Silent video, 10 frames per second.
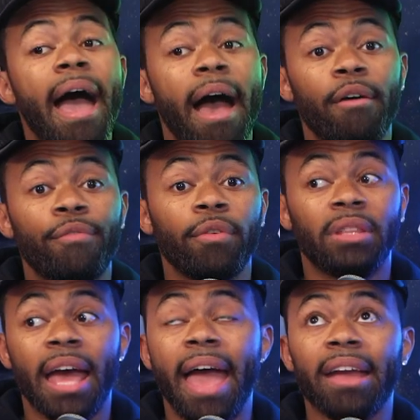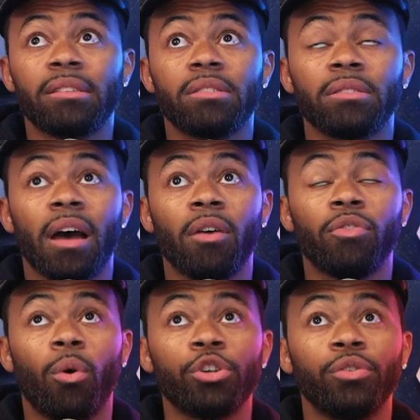have I the X, the,
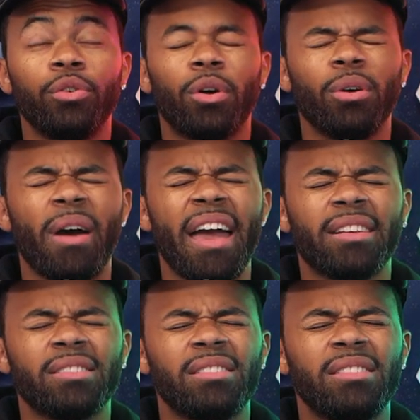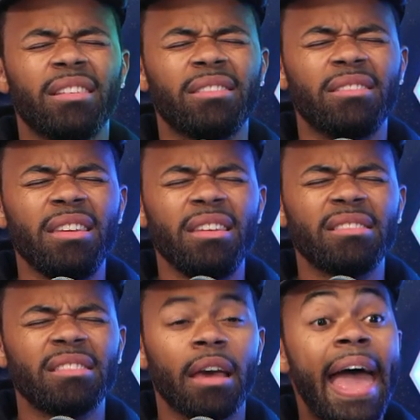the Austrian Audio
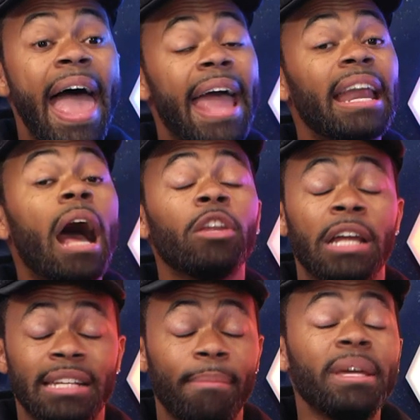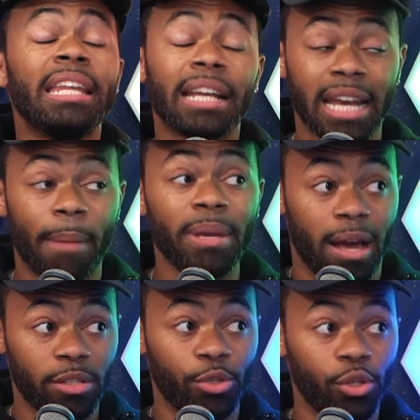X60s, and I let me. And can I be
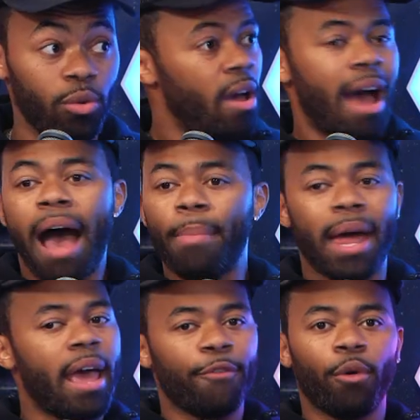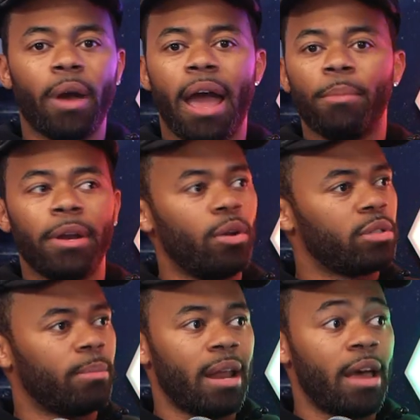honest with you? Yeah. I'm not a headphone guy. Everybody
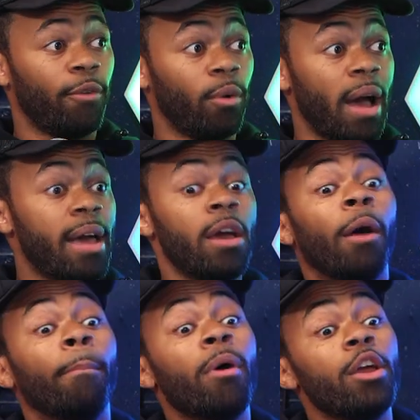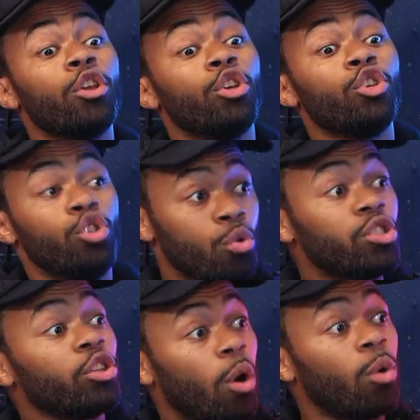knows I'm not a headphone guy, but
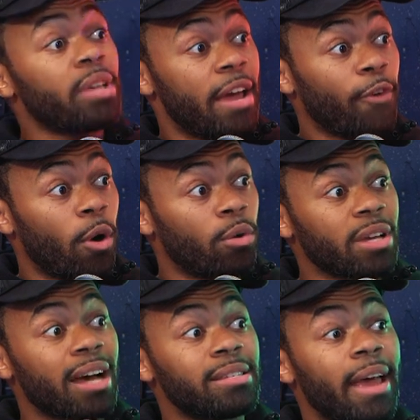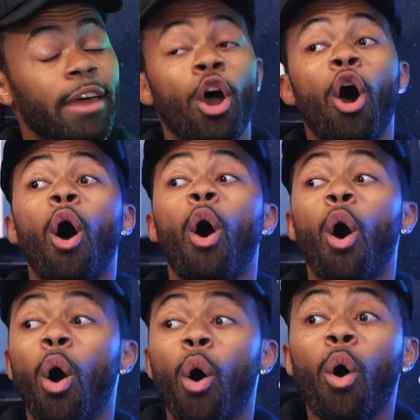using those headphones, I said,
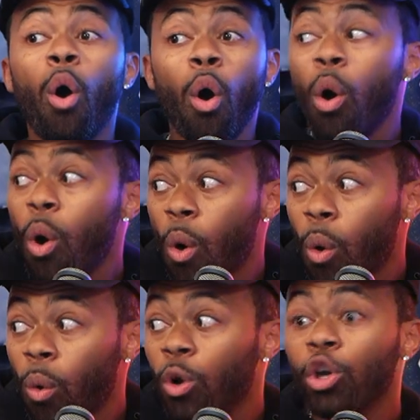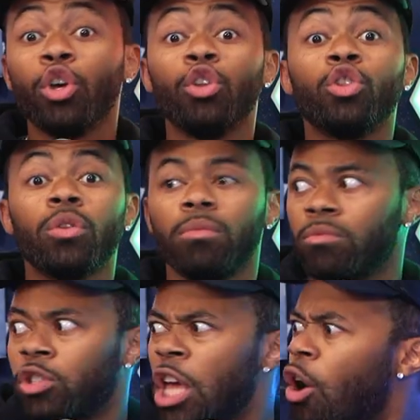Oh, why you lied though?
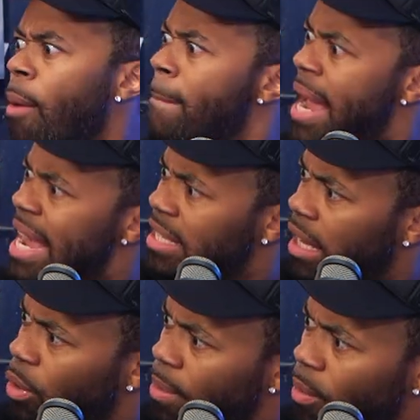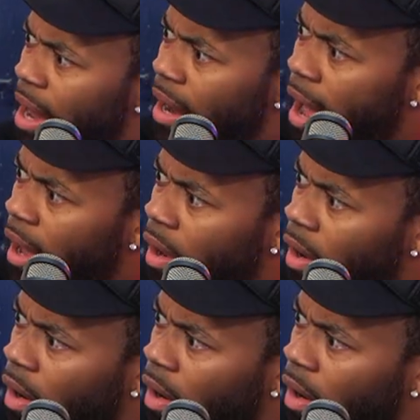They're amazing. What How much? I am saying